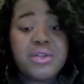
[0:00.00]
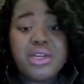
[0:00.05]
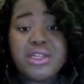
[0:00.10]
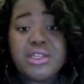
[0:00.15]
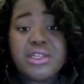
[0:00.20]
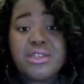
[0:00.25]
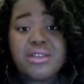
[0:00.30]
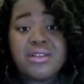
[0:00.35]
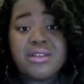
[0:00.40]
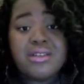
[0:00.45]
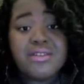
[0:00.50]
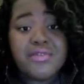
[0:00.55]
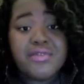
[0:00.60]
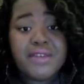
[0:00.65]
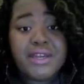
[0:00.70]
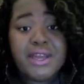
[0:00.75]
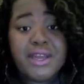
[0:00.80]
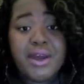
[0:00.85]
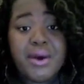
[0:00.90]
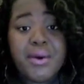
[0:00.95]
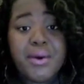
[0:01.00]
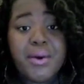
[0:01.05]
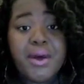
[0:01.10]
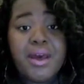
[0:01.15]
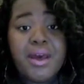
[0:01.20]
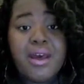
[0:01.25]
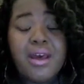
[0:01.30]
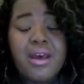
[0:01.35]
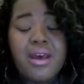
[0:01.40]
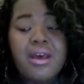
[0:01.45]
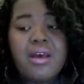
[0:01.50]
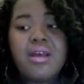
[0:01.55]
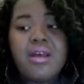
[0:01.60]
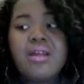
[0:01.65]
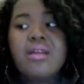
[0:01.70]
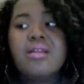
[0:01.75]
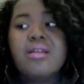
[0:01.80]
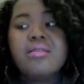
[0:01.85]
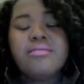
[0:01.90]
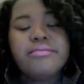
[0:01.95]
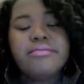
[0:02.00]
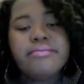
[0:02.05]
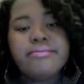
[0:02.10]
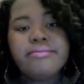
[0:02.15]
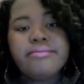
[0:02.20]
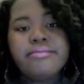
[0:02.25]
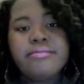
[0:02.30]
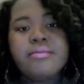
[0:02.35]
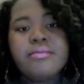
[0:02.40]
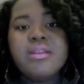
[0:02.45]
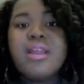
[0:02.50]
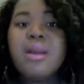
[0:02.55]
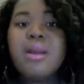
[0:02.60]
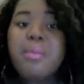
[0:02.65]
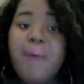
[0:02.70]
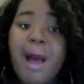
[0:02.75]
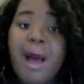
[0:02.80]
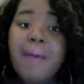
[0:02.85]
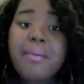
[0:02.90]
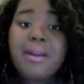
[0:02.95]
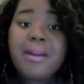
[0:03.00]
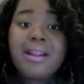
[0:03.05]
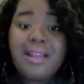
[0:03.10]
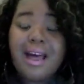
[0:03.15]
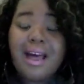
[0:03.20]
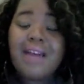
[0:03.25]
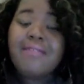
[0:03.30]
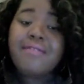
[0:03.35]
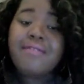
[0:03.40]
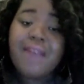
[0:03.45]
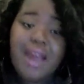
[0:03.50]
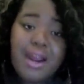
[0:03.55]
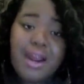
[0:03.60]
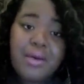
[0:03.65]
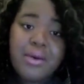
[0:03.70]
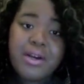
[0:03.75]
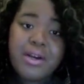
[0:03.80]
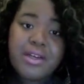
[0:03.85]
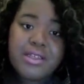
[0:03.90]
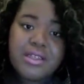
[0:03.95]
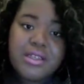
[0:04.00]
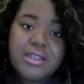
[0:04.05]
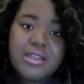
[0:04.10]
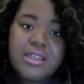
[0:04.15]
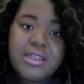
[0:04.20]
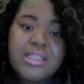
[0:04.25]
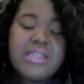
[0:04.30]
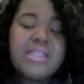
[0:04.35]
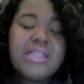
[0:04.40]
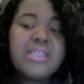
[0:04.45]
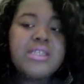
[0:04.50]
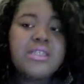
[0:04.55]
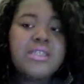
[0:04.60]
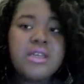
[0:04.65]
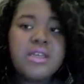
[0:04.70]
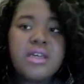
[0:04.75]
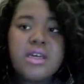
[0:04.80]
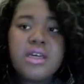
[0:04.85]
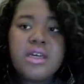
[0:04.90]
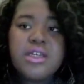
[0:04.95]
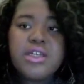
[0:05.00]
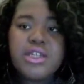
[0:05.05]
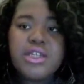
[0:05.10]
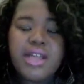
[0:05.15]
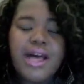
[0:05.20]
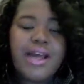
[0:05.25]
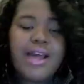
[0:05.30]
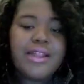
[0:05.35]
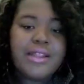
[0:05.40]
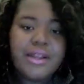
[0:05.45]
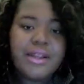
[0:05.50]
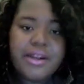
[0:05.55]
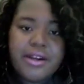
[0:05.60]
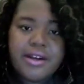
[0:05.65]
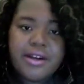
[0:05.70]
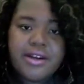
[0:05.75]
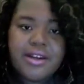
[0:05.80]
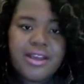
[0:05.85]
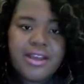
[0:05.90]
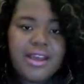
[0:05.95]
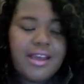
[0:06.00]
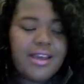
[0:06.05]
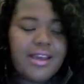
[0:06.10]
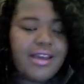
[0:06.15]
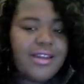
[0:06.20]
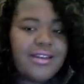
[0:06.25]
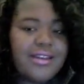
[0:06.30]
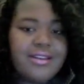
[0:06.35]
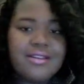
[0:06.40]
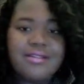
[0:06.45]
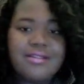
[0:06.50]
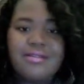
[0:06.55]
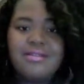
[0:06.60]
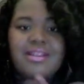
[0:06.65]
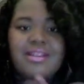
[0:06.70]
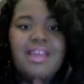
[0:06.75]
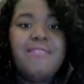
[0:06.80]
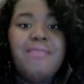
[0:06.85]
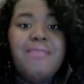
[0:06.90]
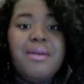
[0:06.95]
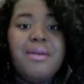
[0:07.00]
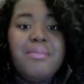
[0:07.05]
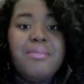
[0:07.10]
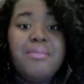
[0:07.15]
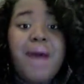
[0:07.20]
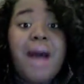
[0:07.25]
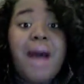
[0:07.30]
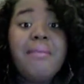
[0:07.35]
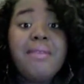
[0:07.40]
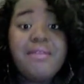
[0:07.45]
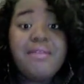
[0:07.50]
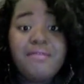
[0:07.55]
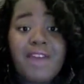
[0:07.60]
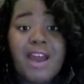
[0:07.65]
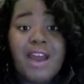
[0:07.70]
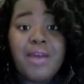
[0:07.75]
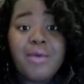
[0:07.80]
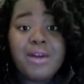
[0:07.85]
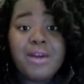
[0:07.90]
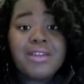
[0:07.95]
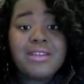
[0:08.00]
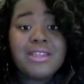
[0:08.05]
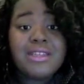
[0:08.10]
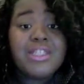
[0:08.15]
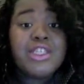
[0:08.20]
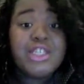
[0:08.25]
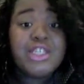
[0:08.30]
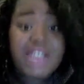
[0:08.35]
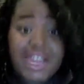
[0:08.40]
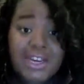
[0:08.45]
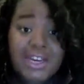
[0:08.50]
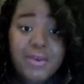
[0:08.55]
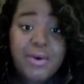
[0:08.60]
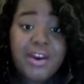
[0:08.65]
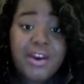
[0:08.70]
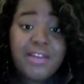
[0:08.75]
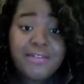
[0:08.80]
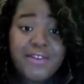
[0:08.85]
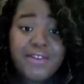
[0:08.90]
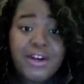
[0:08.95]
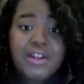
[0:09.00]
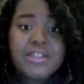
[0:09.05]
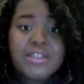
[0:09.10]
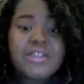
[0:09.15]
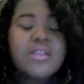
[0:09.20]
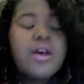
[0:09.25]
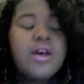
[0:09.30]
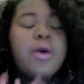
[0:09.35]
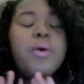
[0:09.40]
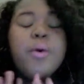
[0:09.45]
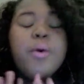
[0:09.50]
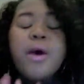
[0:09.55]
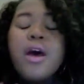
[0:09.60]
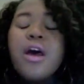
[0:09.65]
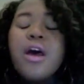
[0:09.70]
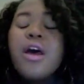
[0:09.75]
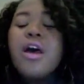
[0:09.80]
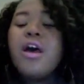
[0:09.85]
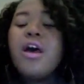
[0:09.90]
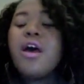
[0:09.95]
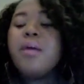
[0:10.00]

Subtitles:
introduction to this video, they're popping a lot of fireworks. It is July 3rd, and they've been popping fireworks since January 1st. So